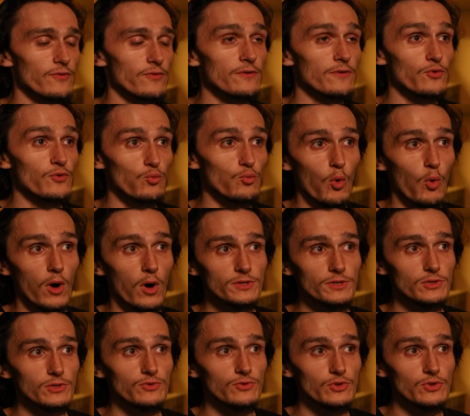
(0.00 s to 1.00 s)
If you want
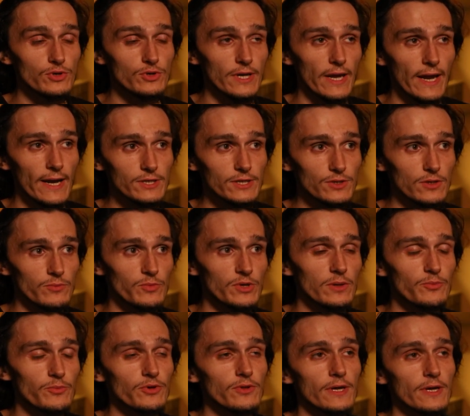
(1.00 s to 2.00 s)
to, you can actually
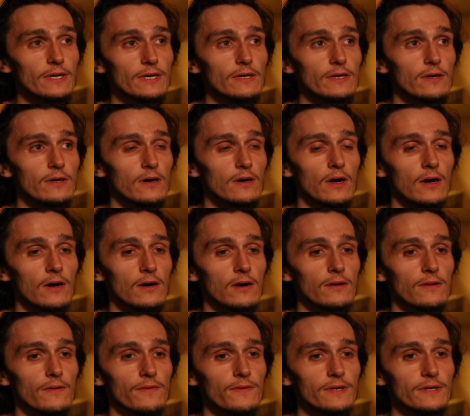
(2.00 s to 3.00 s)
manipulate
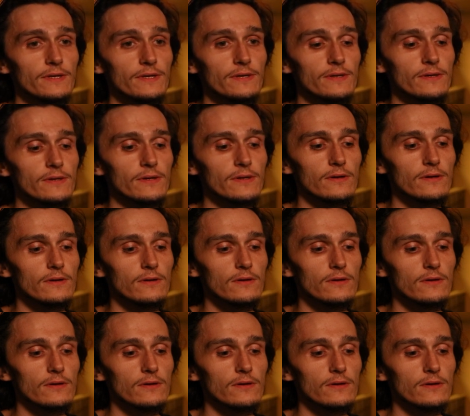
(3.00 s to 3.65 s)
the